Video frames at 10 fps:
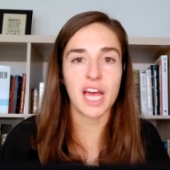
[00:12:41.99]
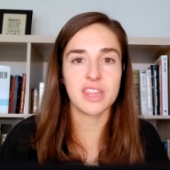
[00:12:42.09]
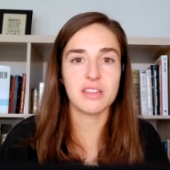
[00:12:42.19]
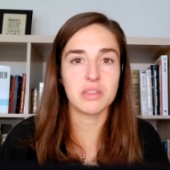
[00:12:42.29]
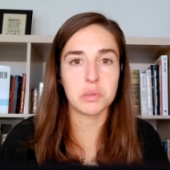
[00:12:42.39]
I
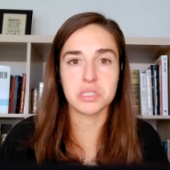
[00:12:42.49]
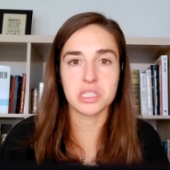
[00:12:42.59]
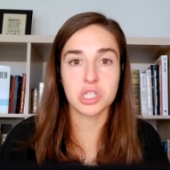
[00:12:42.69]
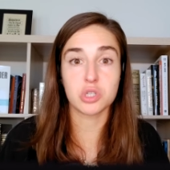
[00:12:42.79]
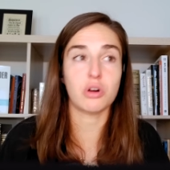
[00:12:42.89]
think there was
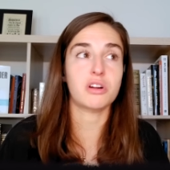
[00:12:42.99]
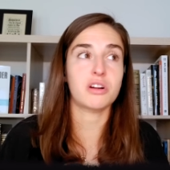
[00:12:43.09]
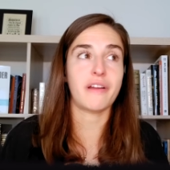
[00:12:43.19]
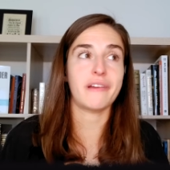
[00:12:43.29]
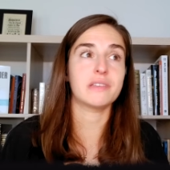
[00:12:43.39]
a
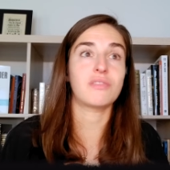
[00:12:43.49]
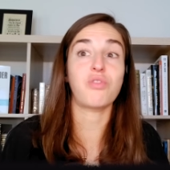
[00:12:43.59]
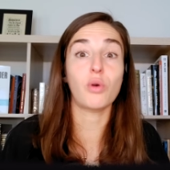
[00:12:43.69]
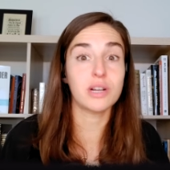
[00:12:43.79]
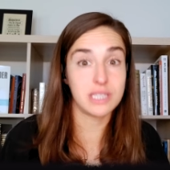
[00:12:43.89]
stronger case
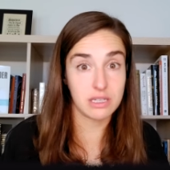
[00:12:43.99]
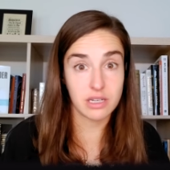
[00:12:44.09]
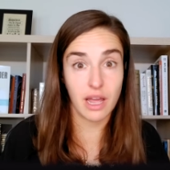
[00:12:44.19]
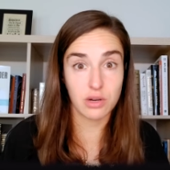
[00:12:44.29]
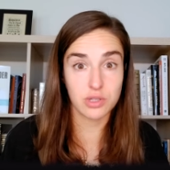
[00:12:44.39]
for a
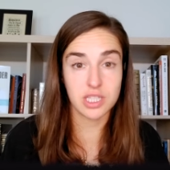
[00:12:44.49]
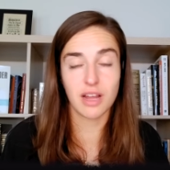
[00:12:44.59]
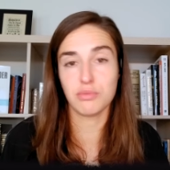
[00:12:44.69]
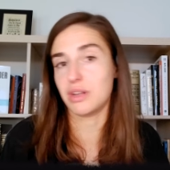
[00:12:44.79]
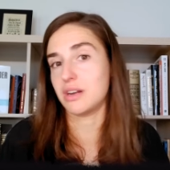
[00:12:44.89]
Derrick Henry
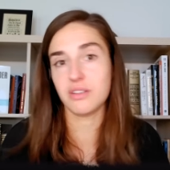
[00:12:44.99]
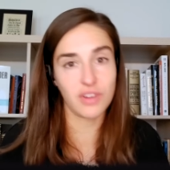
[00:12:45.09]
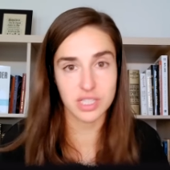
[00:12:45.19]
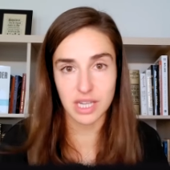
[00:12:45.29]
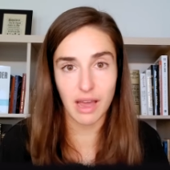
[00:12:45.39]
type than a
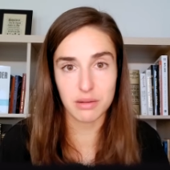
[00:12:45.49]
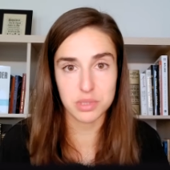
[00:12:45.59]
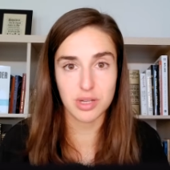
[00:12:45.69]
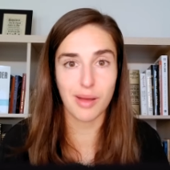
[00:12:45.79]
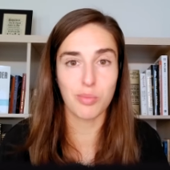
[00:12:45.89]
Davante
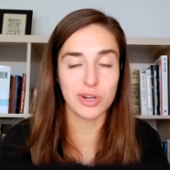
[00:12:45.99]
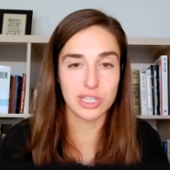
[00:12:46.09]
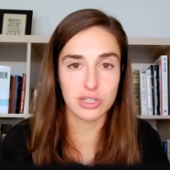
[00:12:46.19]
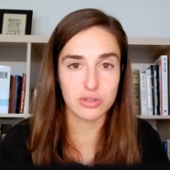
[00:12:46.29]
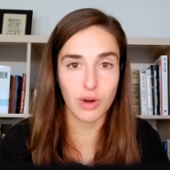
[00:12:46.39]
Adams type
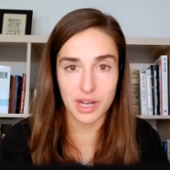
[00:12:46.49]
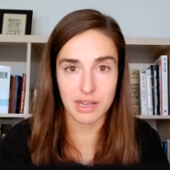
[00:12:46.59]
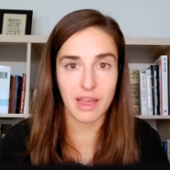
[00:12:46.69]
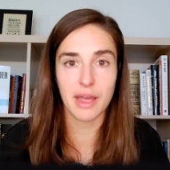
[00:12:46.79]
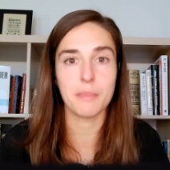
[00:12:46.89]
when your
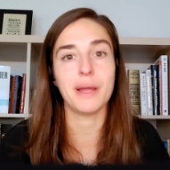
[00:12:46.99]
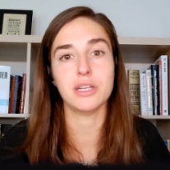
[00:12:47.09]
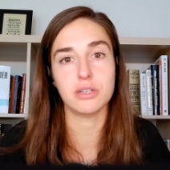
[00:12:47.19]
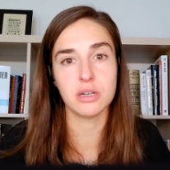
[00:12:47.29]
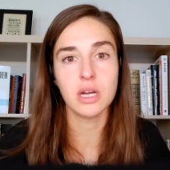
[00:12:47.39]
running game
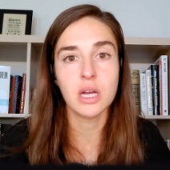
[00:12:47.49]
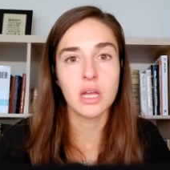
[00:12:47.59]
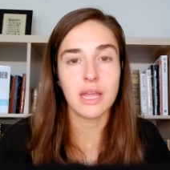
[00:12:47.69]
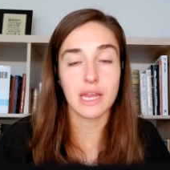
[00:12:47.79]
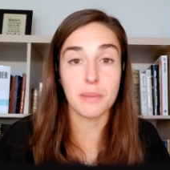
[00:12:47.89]
and your
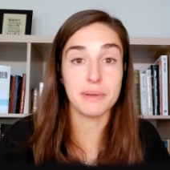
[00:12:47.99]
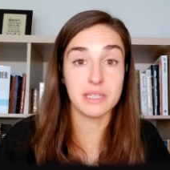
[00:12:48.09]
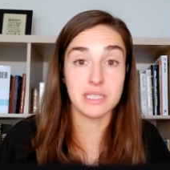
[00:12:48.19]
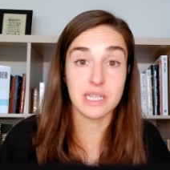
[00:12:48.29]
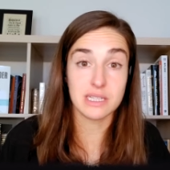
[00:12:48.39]

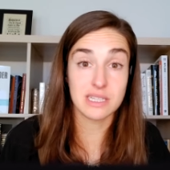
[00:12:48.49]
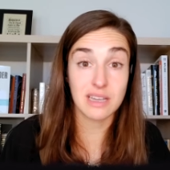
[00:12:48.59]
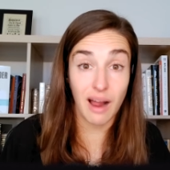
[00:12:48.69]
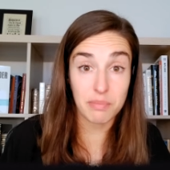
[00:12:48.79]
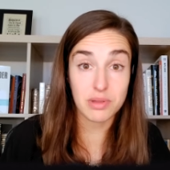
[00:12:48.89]
inability to
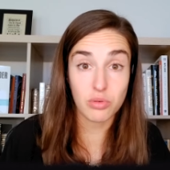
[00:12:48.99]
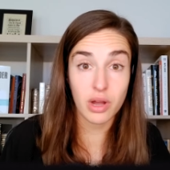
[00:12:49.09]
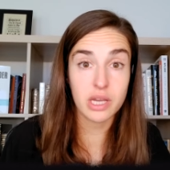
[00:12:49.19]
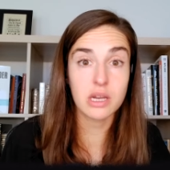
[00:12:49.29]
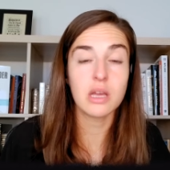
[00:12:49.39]
stop the
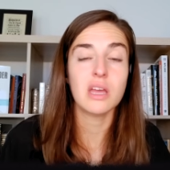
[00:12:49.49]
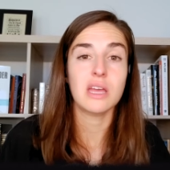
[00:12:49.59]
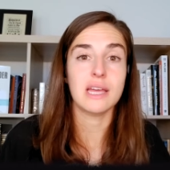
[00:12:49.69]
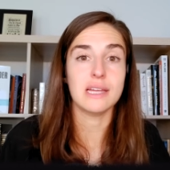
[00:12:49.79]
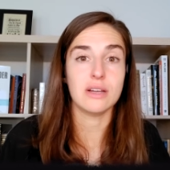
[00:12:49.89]
run
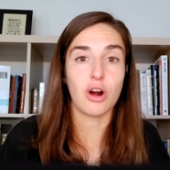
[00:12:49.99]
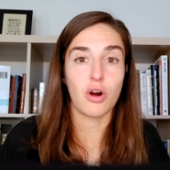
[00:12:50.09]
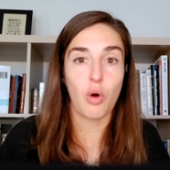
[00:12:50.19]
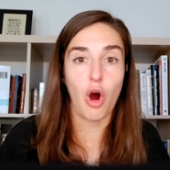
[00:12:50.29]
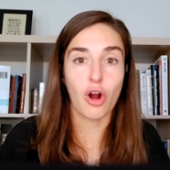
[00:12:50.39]
It
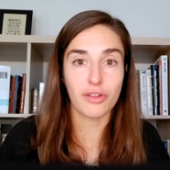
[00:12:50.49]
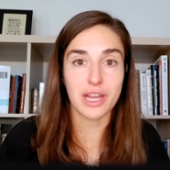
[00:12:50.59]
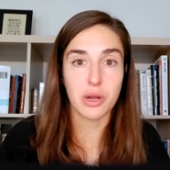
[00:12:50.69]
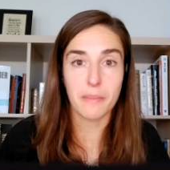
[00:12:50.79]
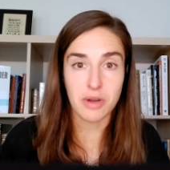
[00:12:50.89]
are, are
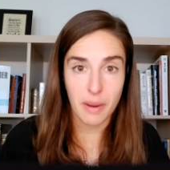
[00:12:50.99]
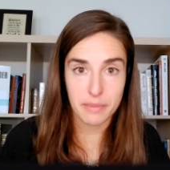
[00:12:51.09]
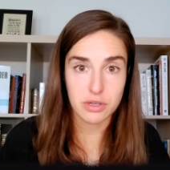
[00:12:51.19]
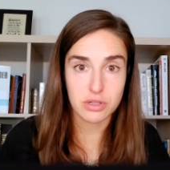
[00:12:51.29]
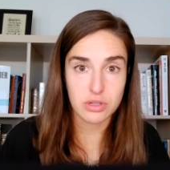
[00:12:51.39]
like your
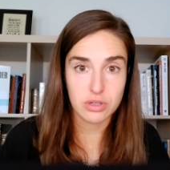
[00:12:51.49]
number